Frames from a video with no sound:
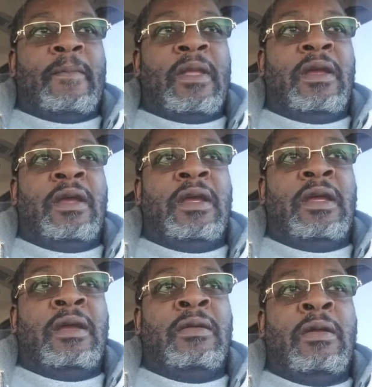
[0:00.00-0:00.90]

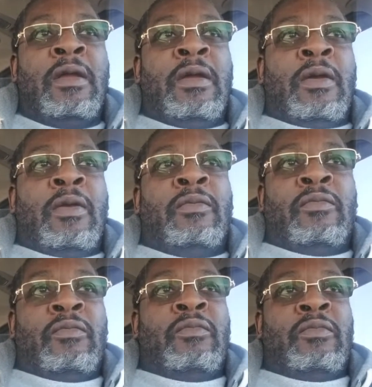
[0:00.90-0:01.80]
And
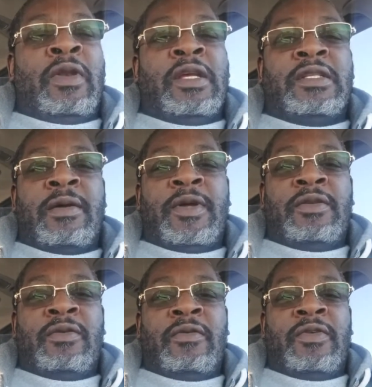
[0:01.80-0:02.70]
next time I
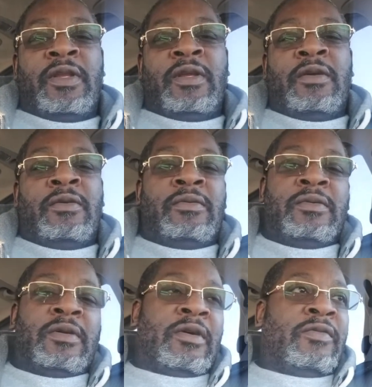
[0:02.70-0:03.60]
do a video,
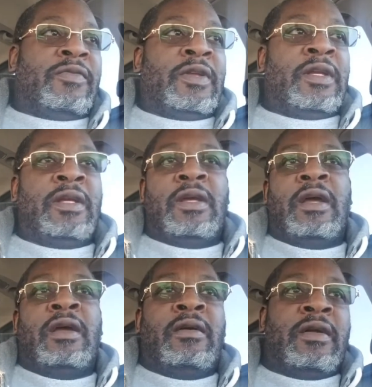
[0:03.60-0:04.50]
hopefully
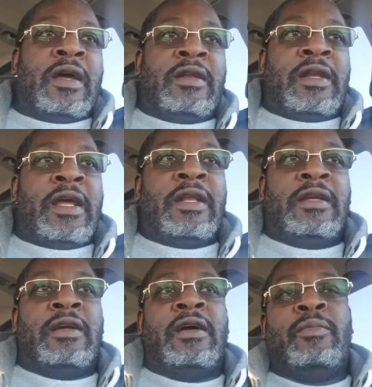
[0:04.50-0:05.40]
I done had the
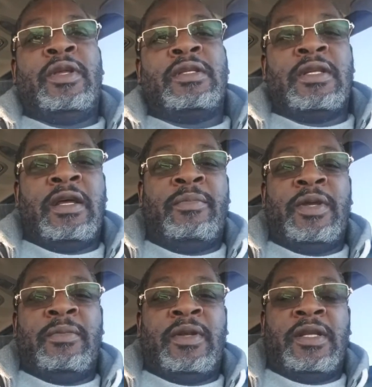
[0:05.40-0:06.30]
comments and I'll be
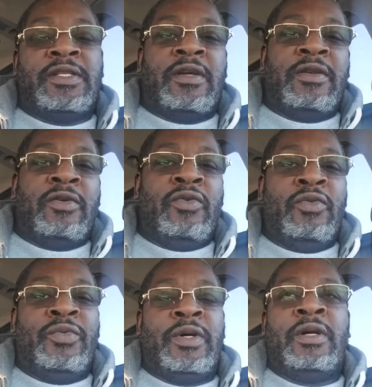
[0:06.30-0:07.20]
able to let y'all know who
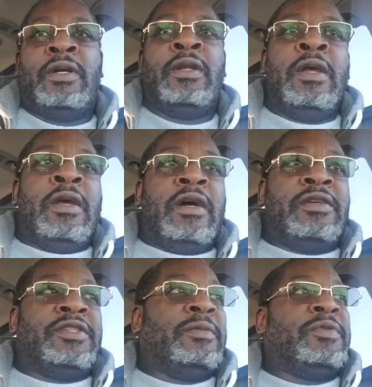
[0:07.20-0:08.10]
won. I'll
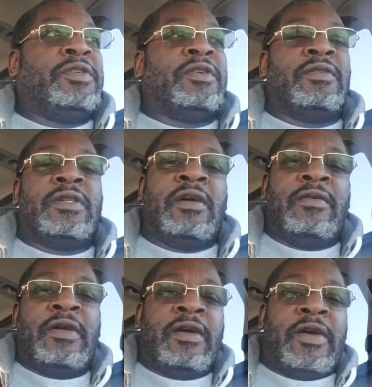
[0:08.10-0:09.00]
ship the shirts
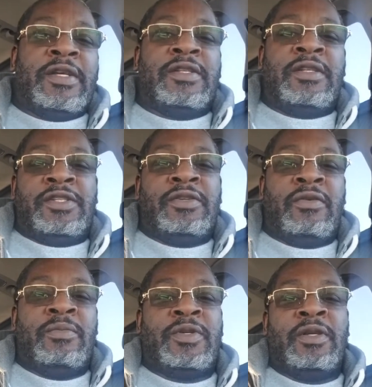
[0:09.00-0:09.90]
out. I'll actually show
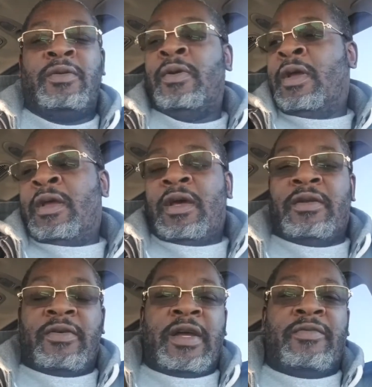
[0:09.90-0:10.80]
them to you. I
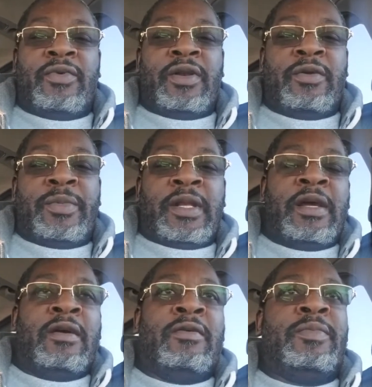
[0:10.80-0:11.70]
don't have one on me
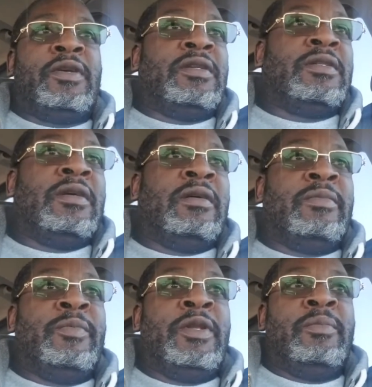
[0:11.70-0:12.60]
now because
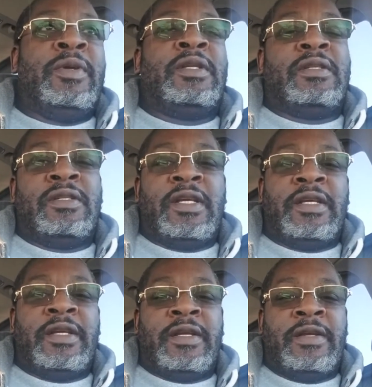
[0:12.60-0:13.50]
I'm in the mix of
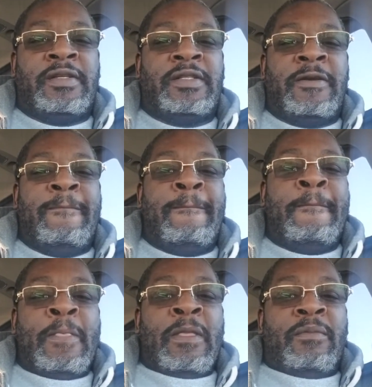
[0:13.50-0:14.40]
taking care of something.
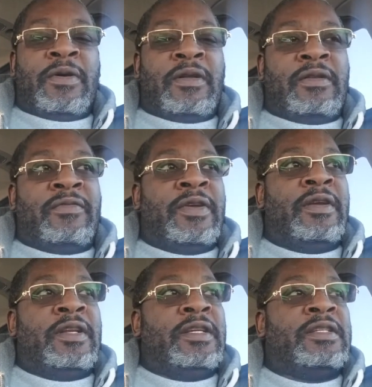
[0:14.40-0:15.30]
But the
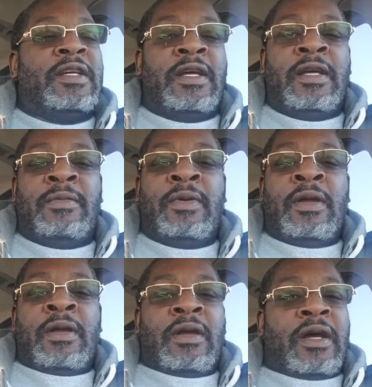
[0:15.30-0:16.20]
very next time,
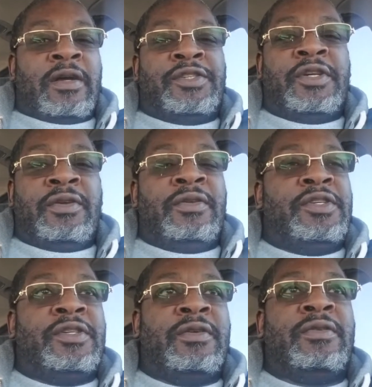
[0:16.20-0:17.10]
I'll show you the
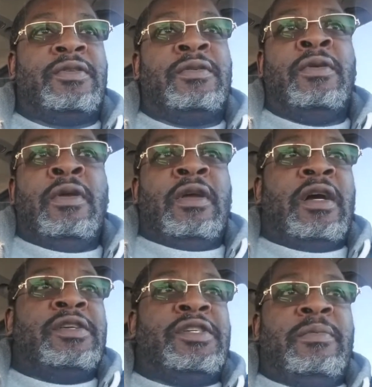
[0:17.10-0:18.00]
shirts.
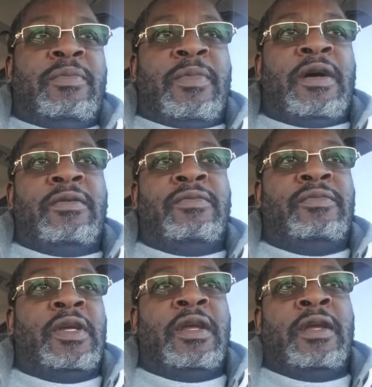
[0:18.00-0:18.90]
I'll ship them out.
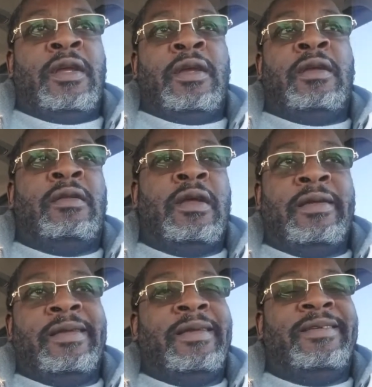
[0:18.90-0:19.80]
And
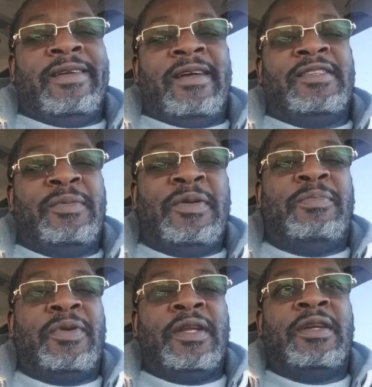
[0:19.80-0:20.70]
y'all should be
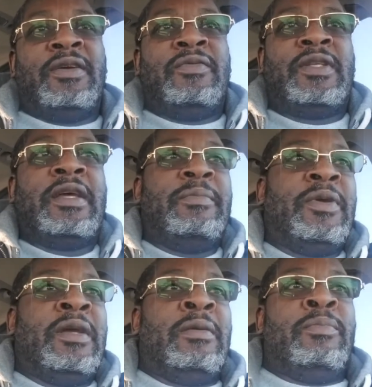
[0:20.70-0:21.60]
pretty good with that, man.